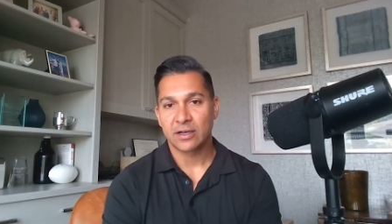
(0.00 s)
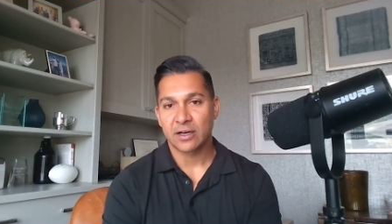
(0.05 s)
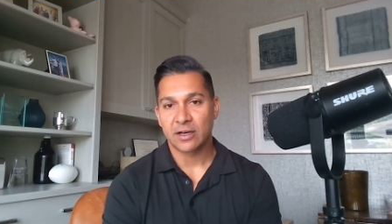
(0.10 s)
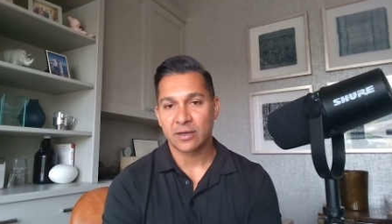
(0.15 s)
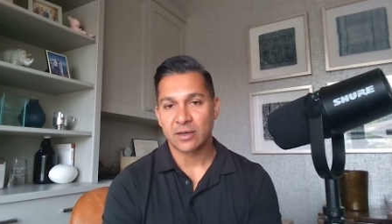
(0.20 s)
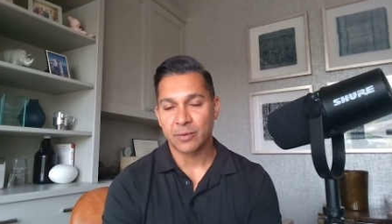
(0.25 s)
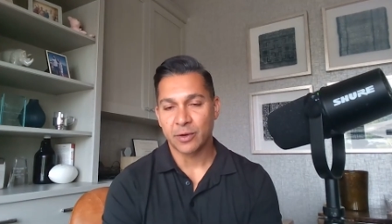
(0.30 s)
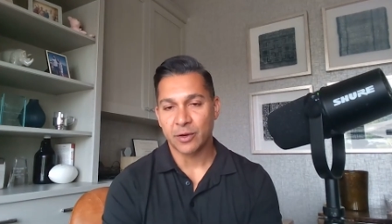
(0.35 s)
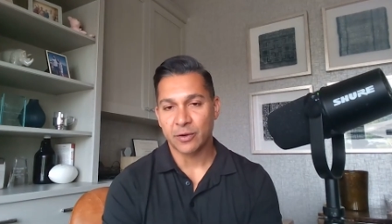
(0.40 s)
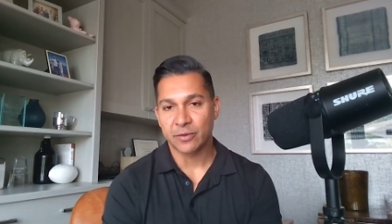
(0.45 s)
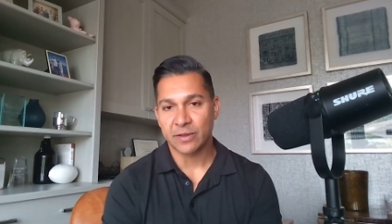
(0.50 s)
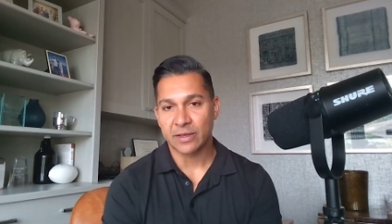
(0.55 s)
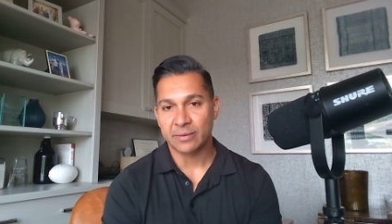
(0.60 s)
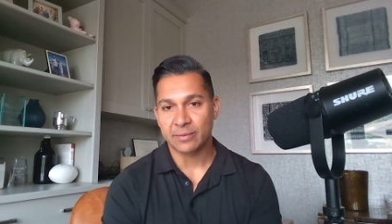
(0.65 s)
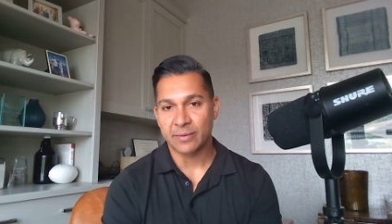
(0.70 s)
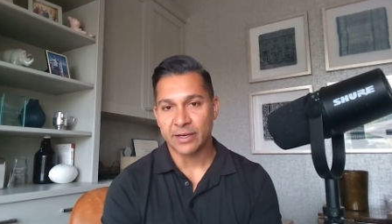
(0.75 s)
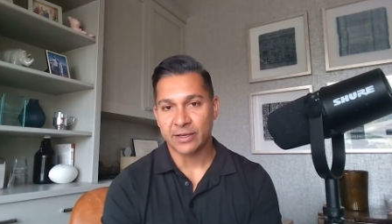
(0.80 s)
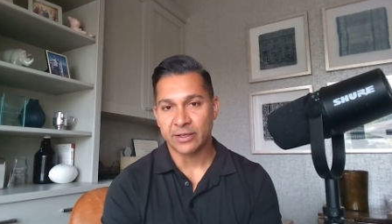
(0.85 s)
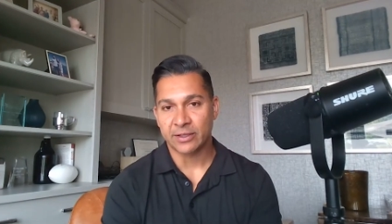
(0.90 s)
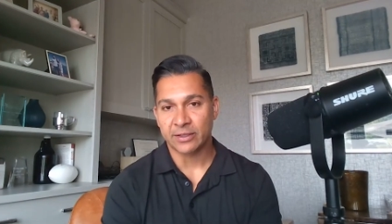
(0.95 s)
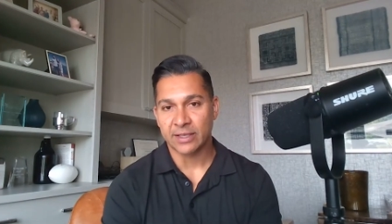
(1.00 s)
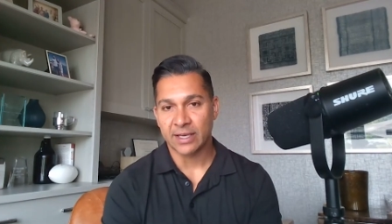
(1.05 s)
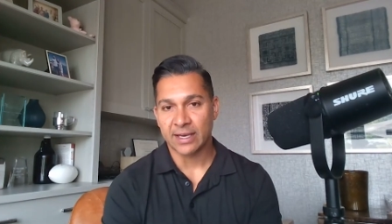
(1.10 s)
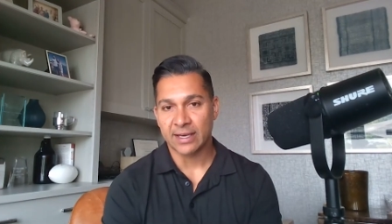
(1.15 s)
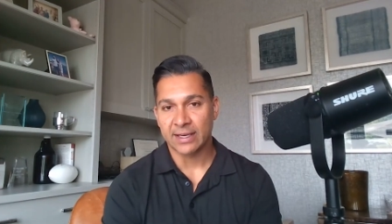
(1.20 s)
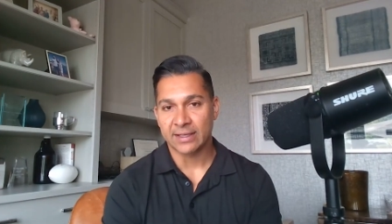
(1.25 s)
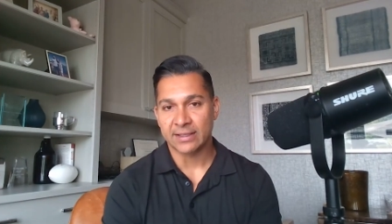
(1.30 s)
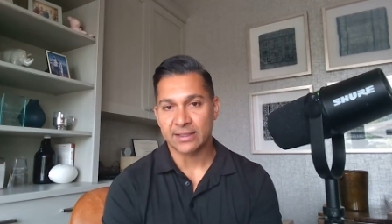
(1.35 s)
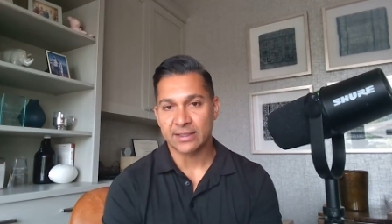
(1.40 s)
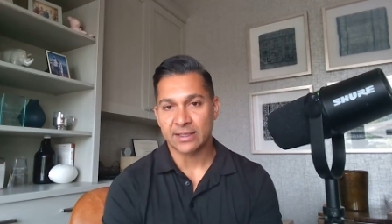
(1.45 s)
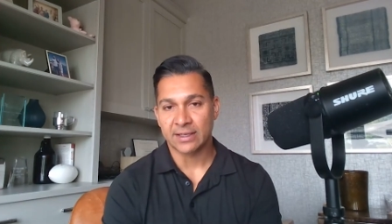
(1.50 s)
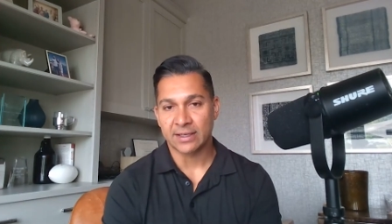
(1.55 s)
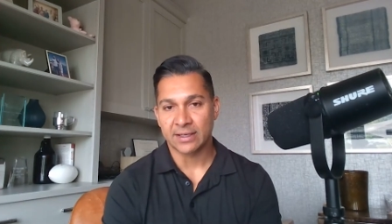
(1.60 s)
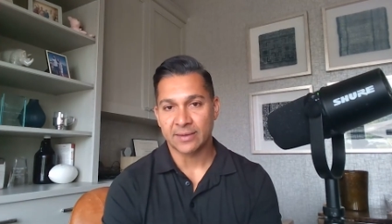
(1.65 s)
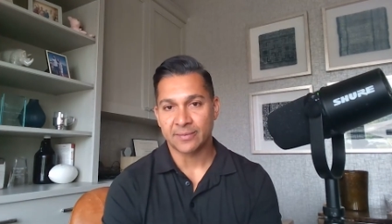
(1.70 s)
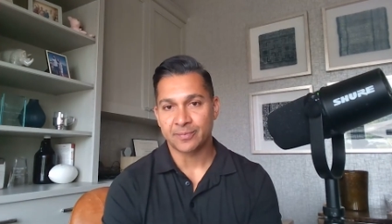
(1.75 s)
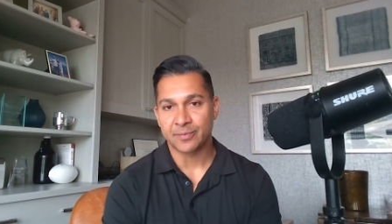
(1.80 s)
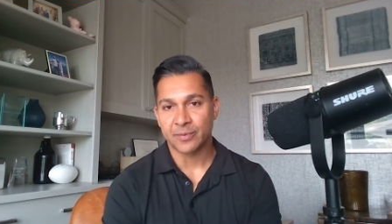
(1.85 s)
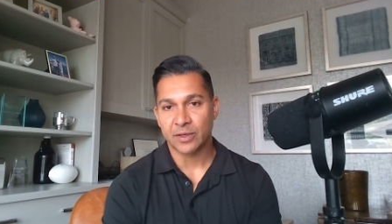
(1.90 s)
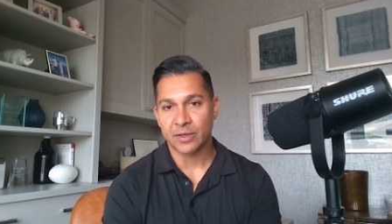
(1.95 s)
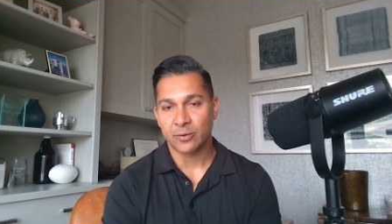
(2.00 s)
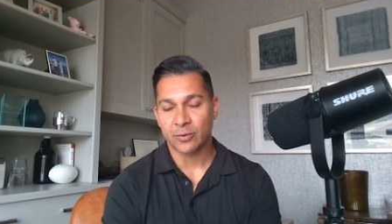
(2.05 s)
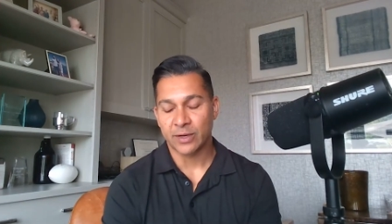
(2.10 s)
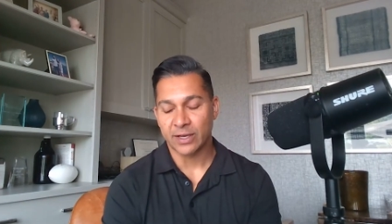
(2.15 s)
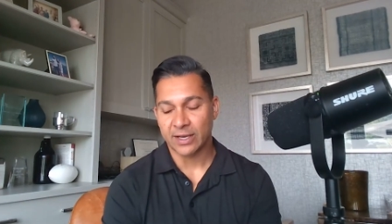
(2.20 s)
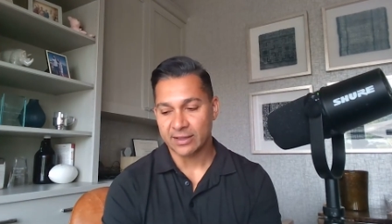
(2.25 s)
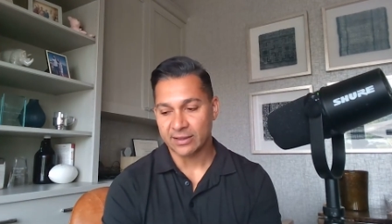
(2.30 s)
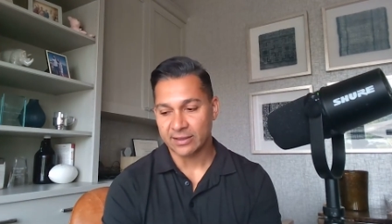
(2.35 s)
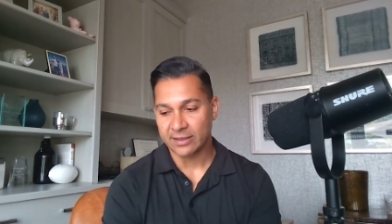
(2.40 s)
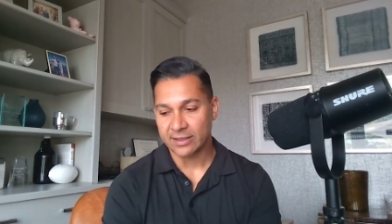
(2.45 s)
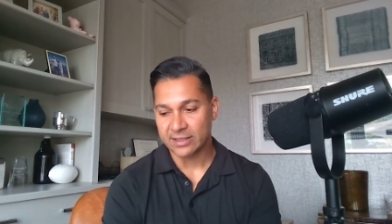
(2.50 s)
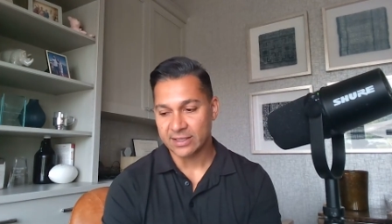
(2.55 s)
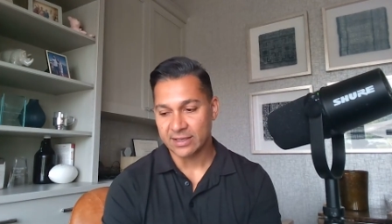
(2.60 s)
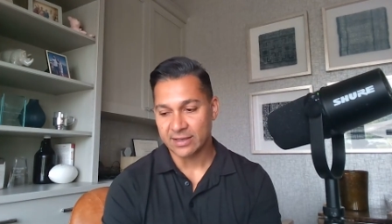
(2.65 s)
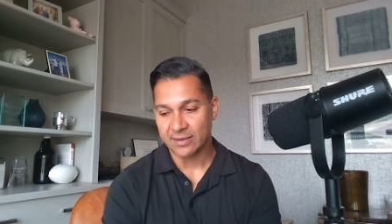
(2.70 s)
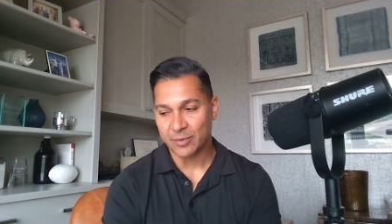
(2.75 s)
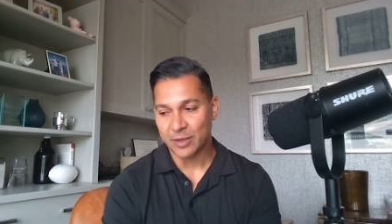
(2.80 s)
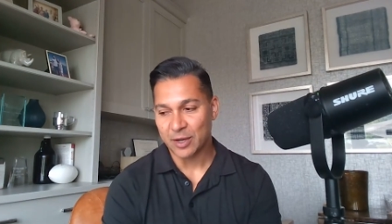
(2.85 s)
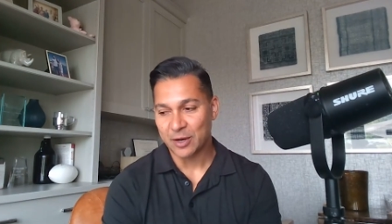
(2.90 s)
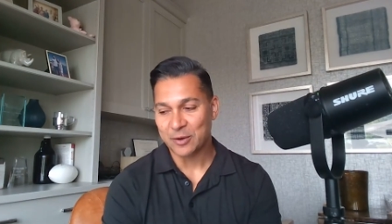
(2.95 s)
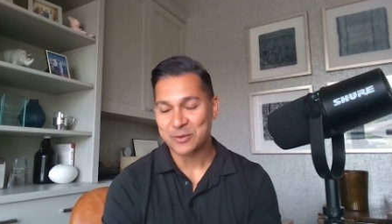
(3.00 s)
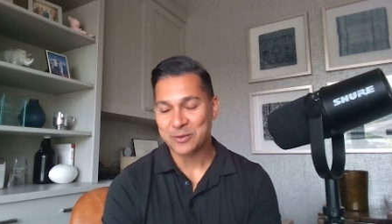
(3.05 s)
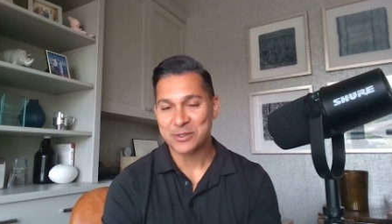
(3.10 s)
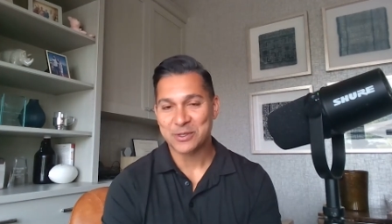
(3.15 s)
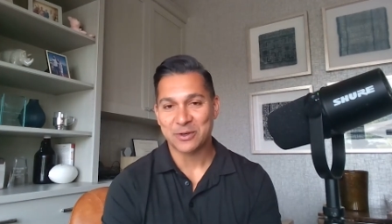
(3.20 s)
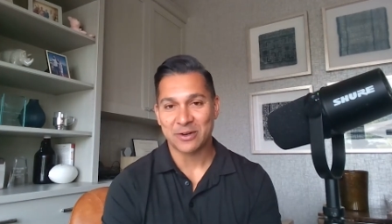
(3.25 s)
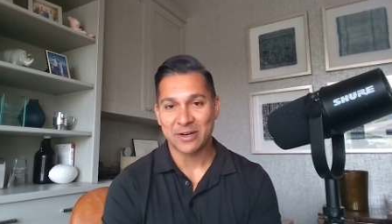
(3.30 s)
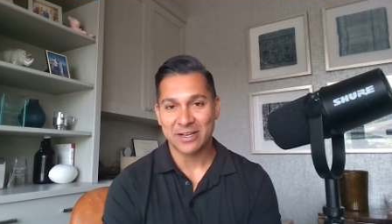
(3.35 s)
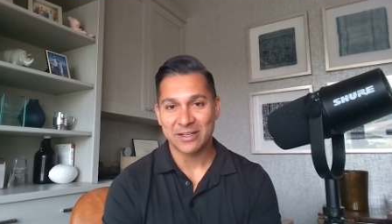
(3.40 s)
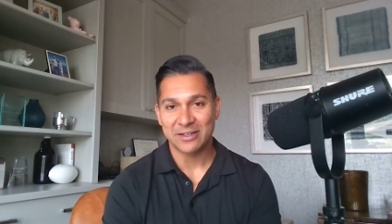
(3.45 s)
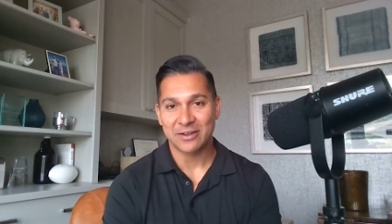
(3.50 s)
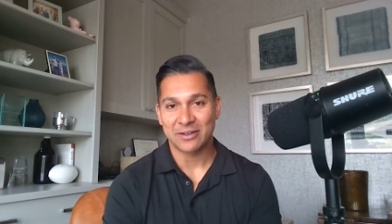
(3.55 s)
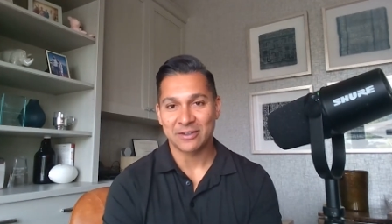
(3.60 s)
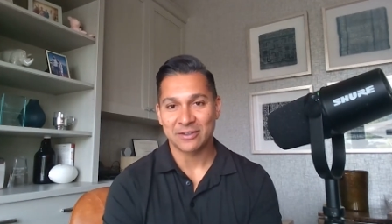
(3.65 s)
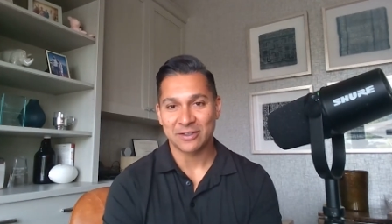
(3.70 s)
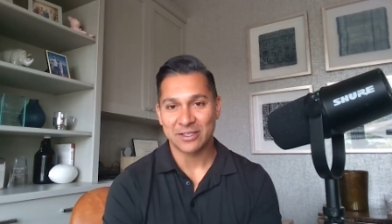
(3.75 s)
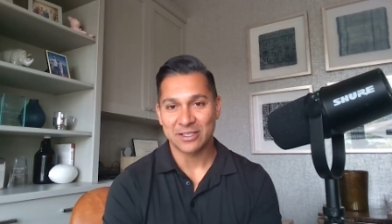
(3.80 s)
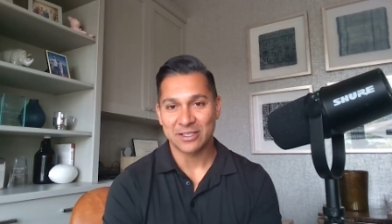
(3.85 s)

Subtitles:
on both email and, when I get LinkedIn. I'm not always great on